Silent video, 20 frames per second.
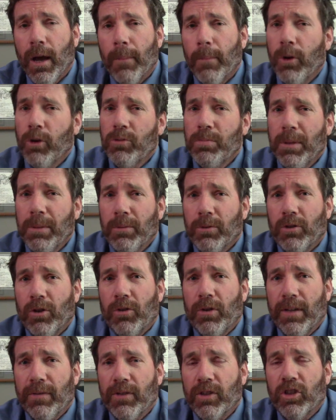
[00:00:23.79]
Most people
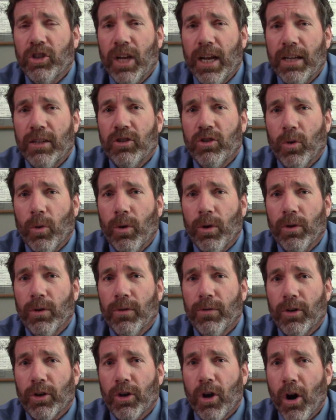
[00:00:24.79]
don't even change the oil
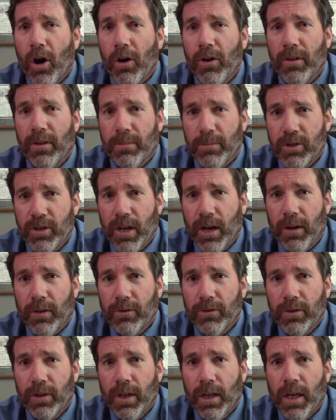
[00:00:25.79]
of their car
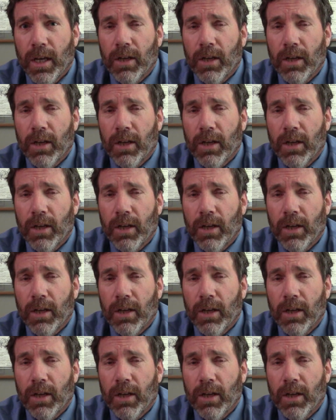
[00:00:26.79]
themselves.